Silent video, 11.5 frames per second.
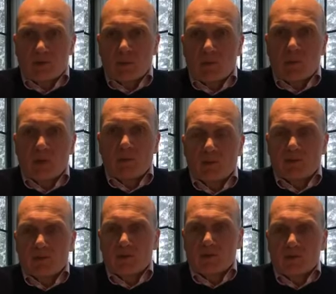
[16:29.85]
Middle market
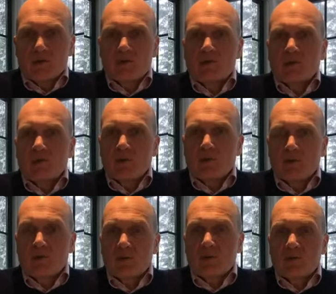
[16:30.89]
businesses are usually doing
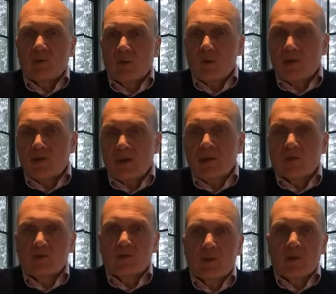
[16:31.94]
3 or 4
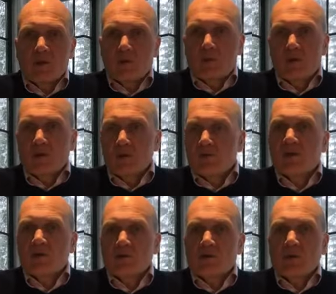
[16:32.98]
things within their
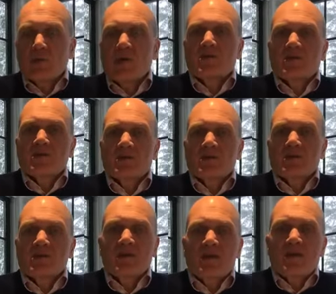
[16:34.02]
functional processes